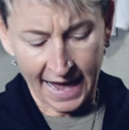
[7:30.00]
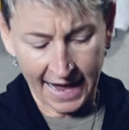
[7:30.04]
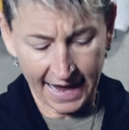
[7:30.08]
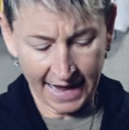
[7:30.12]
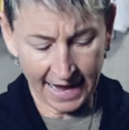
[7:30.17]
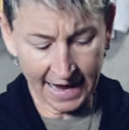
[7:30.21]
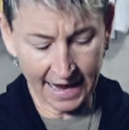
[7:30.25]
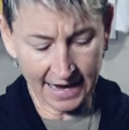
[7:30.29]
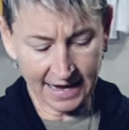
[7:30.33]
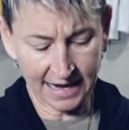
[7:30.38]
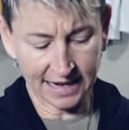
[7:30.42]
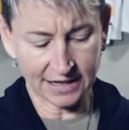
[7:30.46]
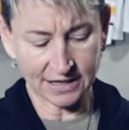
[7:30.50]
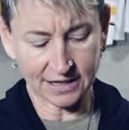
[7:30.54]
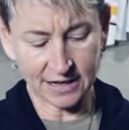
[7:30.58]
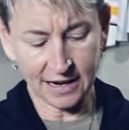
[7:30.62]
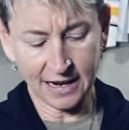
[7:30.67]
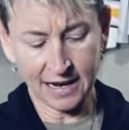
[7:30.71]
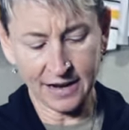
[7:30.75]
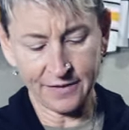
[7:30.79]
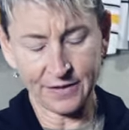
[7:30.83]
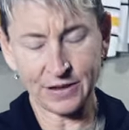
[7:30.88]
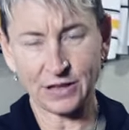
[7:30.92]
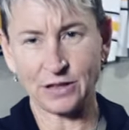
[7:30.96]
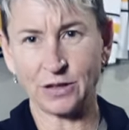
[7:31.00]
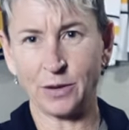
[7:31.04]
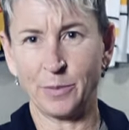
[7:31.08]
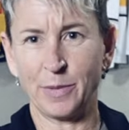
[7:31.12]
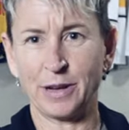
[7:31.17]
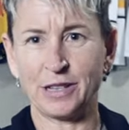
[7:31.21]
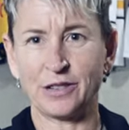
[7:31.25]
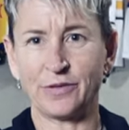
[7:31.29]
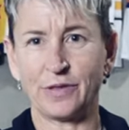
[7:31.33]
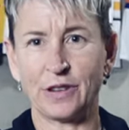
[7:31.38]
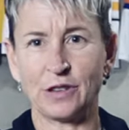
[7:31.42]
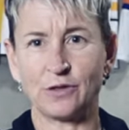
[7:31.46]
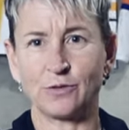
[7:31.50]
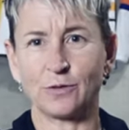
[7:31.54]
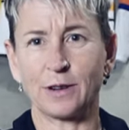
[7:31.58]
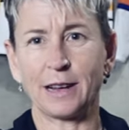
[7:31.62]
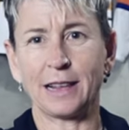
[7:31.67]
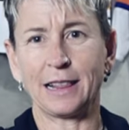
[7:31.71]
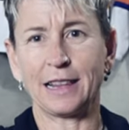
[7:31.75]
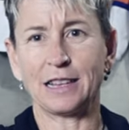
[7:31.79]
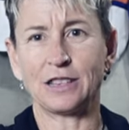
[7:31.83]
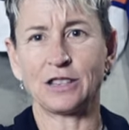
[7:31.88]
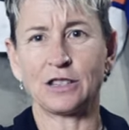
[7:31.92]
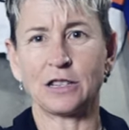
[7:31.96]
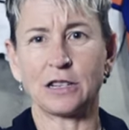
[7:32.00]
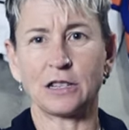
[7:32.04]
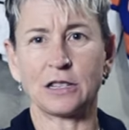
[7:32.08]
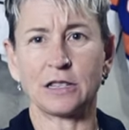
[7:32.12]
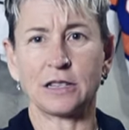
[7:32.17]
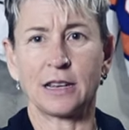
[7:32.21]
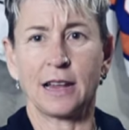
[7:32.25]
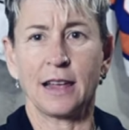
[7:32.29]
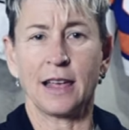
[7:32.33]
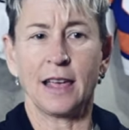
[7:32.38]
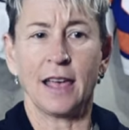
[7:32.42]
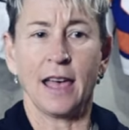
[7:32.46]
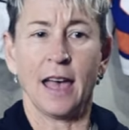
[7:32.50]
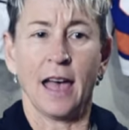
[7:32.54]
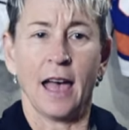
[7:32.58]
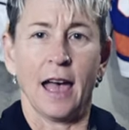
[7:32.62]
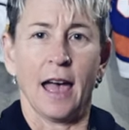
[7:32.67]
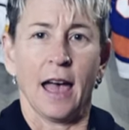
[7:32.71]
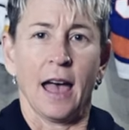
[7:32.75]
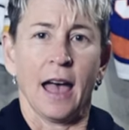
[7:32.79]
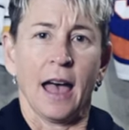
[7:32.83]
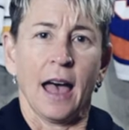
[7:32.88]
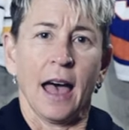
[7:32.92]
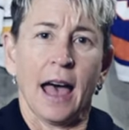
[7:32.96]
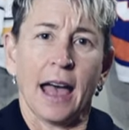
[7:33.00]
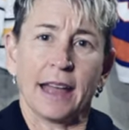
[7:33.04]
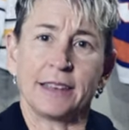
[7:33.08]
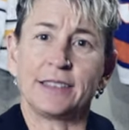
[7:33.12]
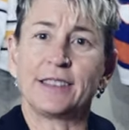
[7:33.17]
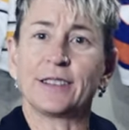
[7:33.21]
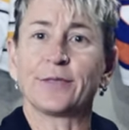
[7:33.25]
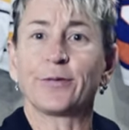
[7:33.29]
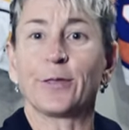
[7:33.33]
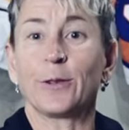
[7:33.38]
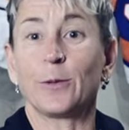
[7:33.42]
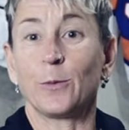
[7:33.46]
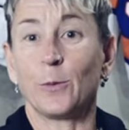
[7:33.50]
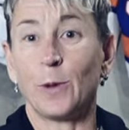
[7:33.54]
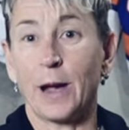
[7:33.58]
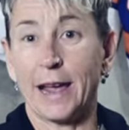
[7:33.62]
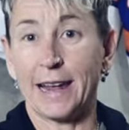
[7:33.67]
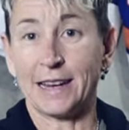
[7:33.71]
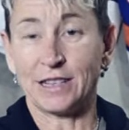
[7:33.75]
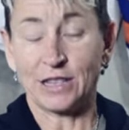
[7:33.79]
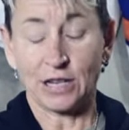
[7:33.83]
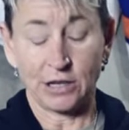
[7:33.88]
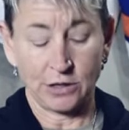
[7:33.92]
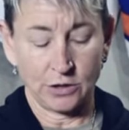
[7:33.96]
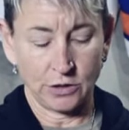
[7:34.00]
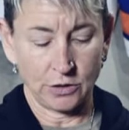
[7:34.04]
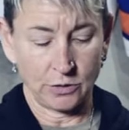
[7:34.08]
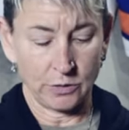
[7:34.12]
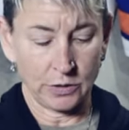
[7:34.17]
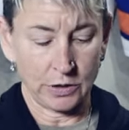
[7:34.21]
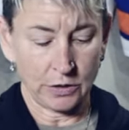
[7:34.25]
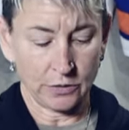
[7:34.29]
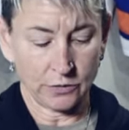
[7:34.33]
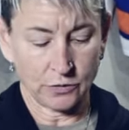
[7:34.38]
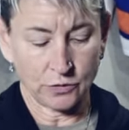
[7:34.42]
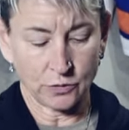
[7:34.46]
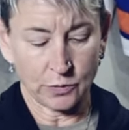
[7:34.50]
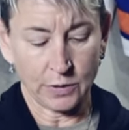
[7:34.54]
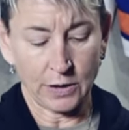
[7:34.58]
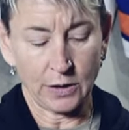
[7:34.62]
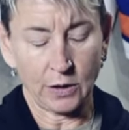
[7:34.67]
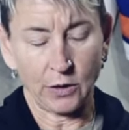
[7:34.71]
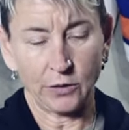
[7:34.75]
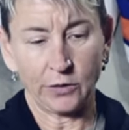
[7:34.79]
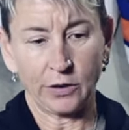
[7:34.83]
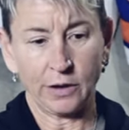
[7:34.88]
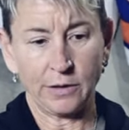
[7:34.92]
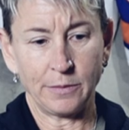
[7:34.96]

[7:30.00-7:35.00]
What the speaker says: And it's not even so much of a drill, it's just a different way to do your drills.